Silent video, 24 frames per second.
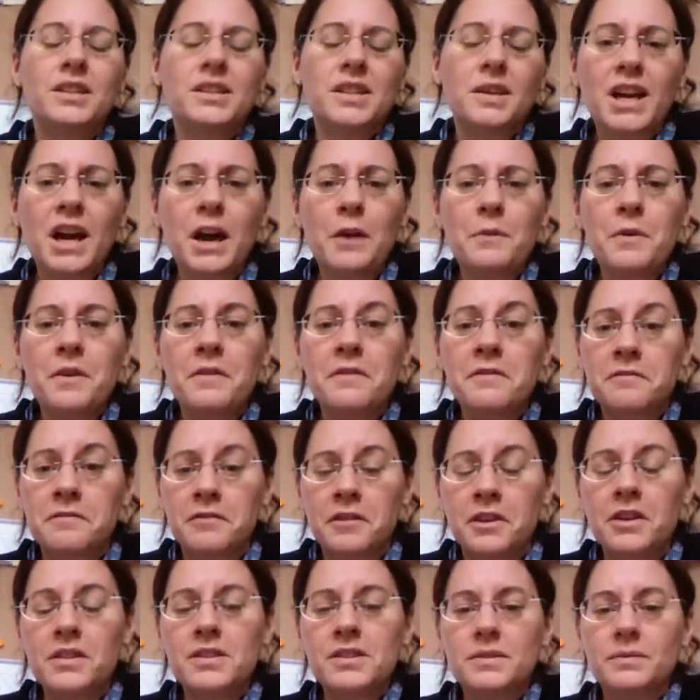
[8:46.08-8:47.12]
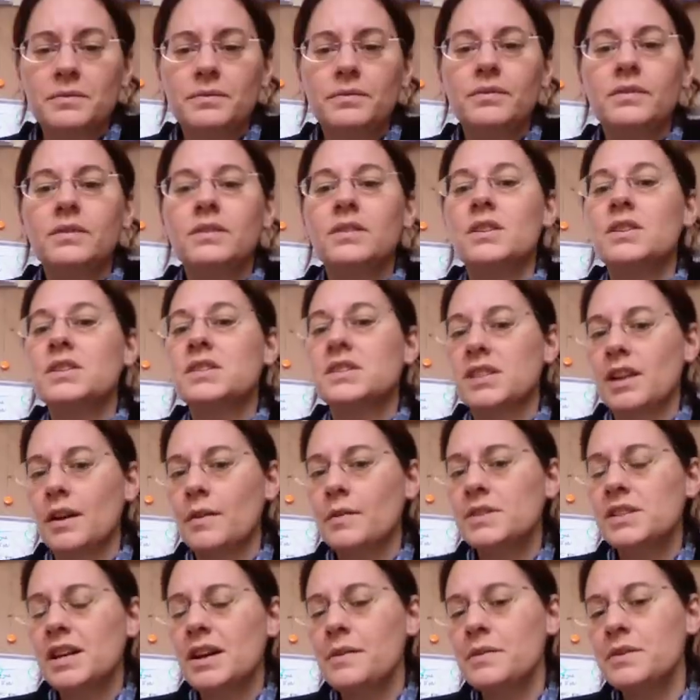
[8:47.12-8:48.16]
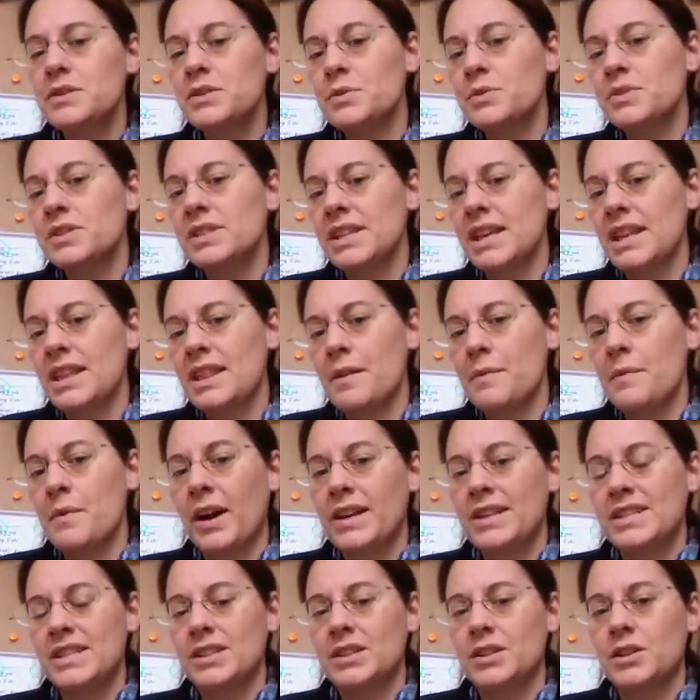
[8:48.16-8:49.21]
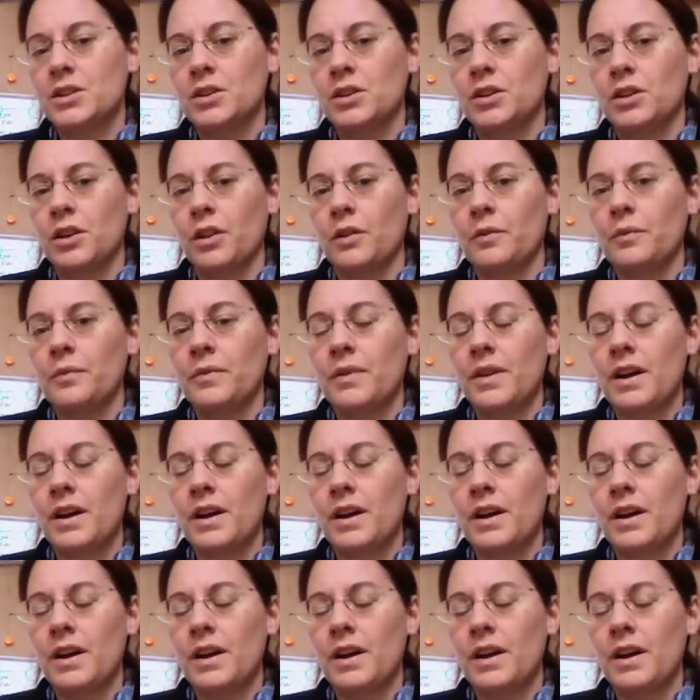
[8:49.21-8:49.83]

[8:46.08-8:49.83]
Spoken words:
They come on foot. Sometimes you'll see them on a bicycle.